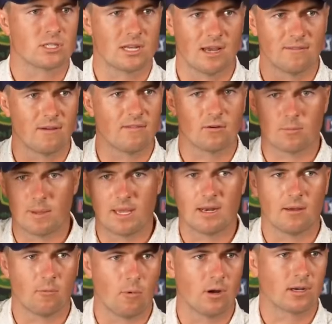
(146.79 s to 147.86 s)
I've ever been
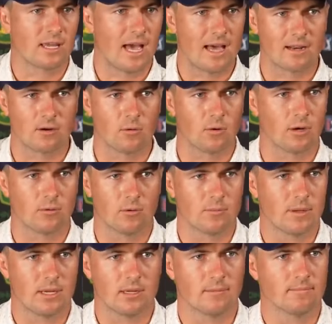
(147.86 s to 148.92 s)
at one category
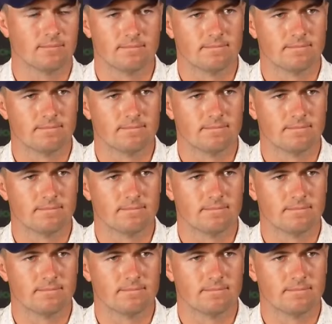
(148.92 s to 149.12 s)
would be